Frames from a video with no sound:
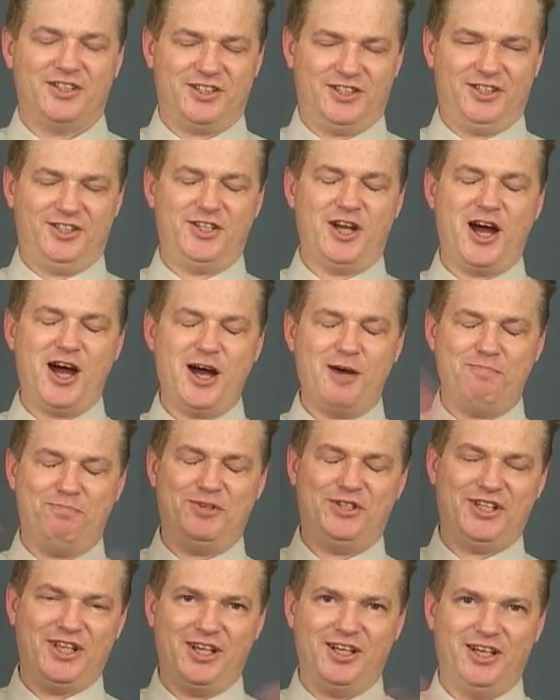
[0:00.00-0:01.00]
stop
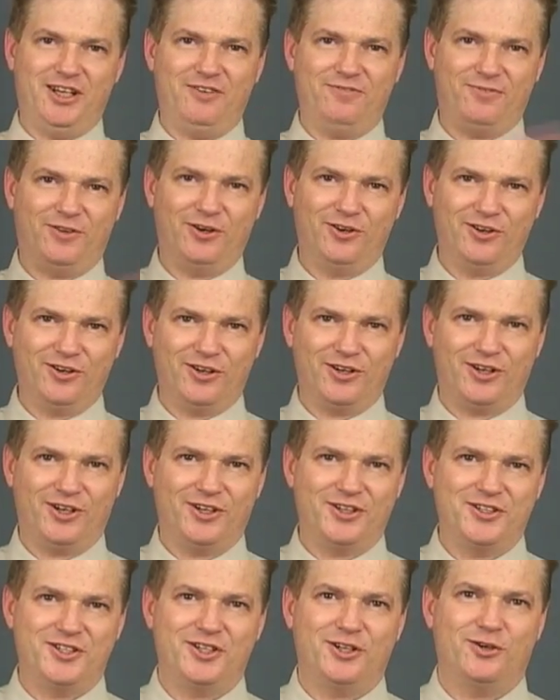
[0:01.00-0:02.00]
sending phone
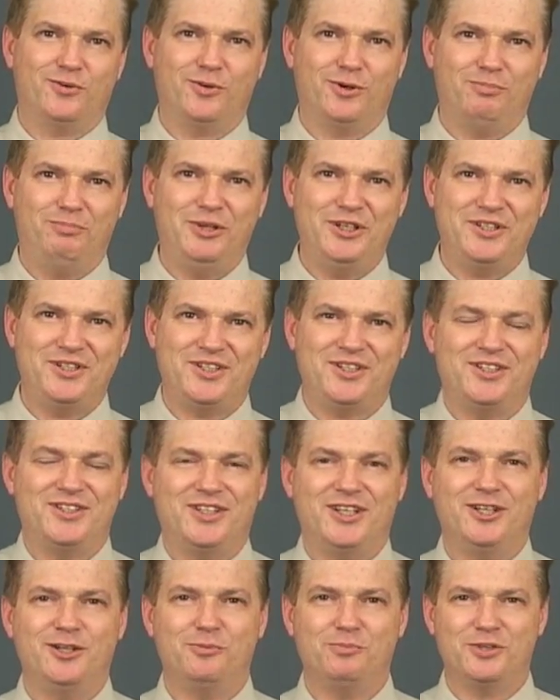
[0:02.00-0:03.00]
calls here, we're busy,
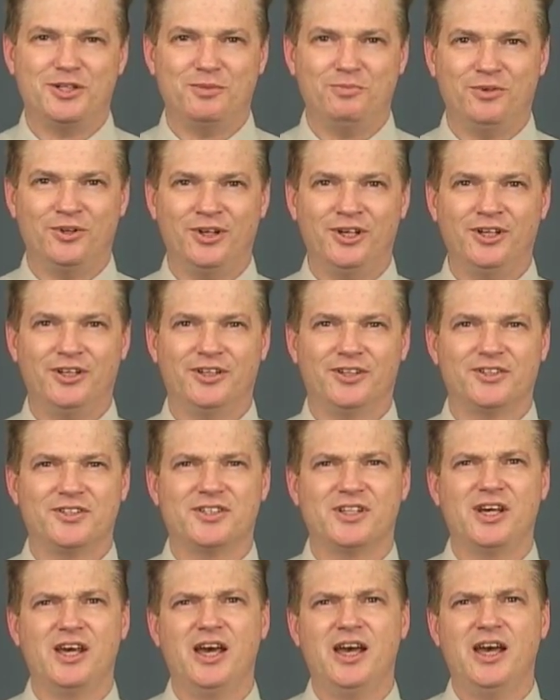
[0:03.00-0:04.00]
send them somewhere else.